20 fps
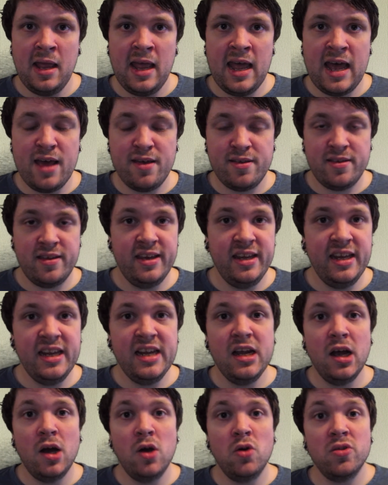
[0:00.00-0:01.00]
as he
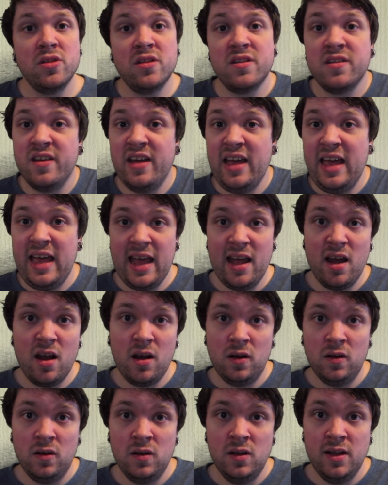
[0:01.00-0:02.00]
goes to
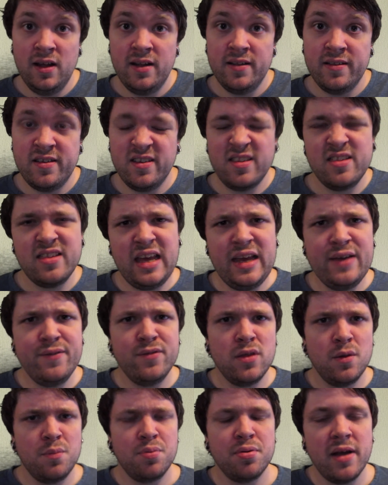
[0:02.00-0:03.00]
hell to save
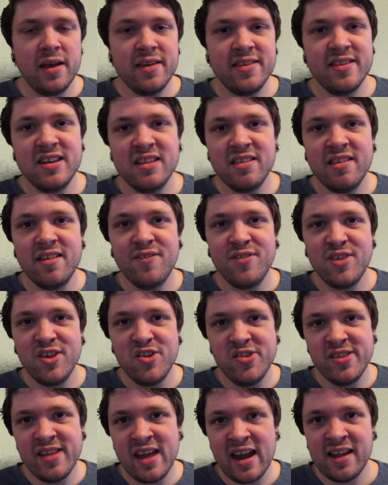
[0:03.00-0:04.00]
the President of the
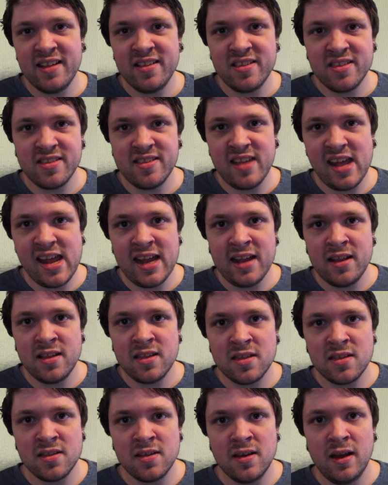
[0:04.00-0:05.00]
United
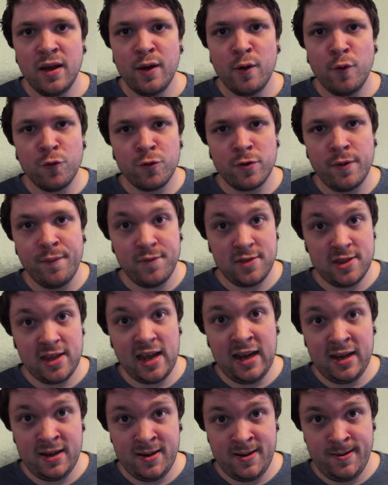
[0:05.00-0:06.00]
States from
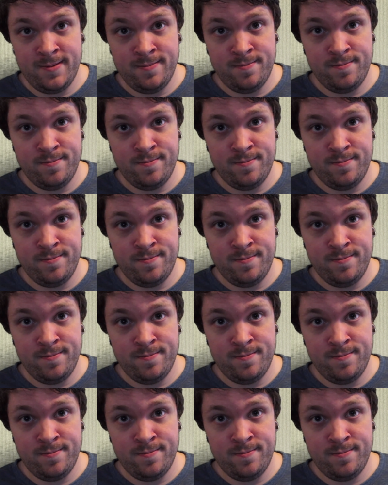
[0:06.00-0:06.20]
Satan.